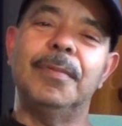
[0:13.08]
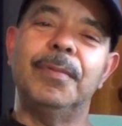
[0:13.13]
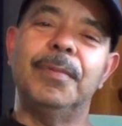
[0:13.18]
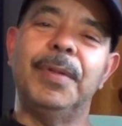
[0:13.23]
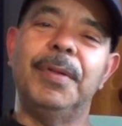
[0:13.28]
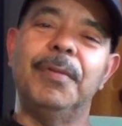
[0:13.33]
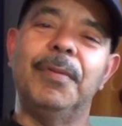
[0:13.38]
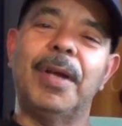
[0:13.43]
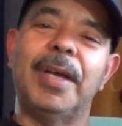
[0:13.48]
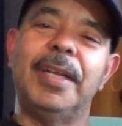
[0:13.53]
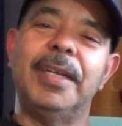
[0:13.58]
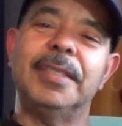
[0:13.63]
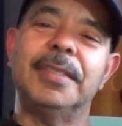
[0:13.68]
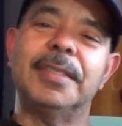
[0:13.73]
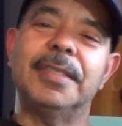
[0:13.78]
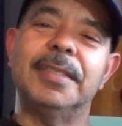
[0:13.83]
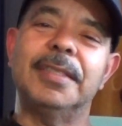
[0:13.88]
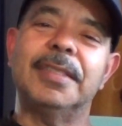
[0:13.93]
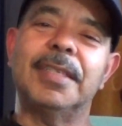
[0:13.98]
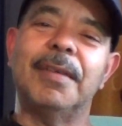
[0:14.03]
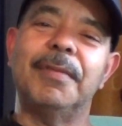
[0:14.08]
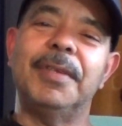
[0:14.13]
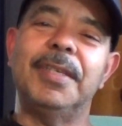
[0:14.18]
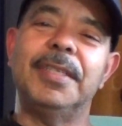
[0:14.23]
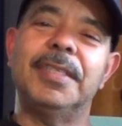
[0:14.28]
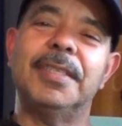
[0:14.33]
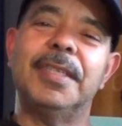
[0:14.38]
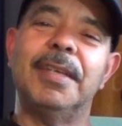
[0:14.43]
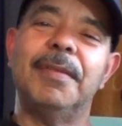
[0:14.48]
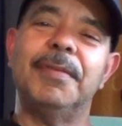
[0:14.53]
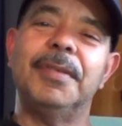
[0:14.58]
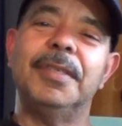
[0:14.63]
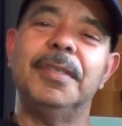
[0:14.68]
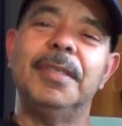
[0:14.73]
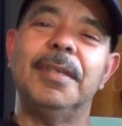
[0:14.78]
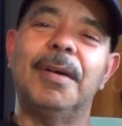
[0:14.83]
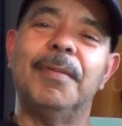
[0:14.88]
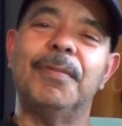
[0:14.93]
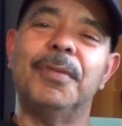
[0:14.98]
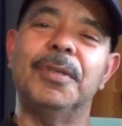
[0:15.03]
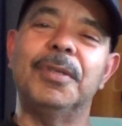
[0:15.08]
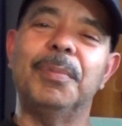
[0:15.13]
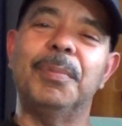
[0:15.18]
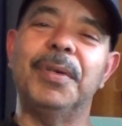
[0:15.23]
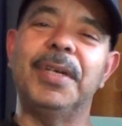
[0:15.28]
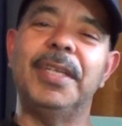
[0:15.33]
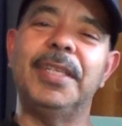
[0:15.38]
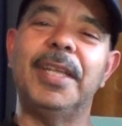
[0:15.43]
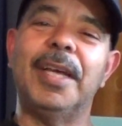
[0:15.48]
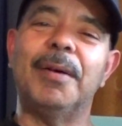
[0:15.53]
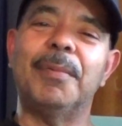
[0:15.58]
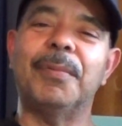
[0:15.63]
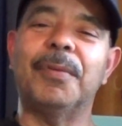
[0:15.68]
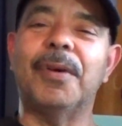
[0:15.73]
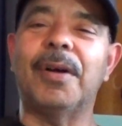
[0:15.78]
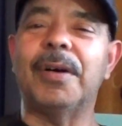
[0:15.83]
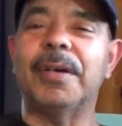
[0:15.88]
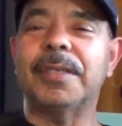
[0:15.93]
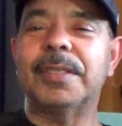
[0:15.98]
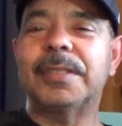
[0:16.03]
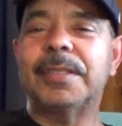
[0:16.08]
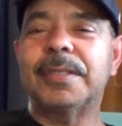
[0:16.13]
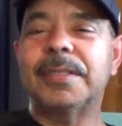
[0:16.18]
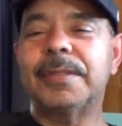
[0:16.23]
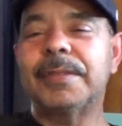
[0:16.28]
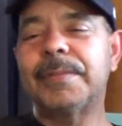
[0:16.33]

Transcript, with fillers: Been writing since '77. I'm from the Boogie Down Bronx.